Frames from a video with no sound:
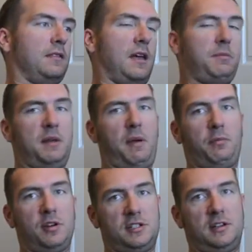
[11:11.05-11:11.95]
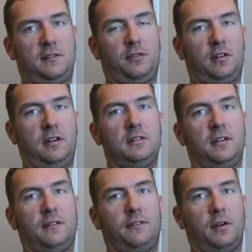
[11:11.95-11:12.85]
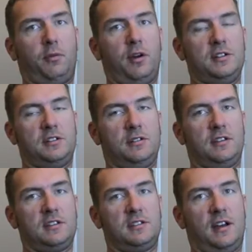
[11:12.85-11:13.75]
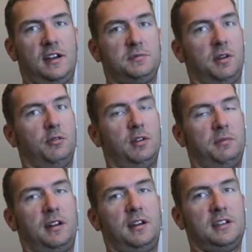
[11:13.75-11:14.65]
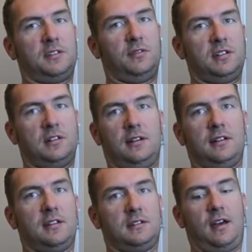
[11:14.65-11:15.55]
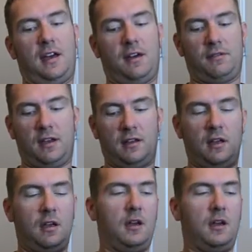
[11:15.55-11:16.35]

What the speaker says: That might have been pushing it for a point and shoot of this size, but it would have been a nice feature, and it does not have that.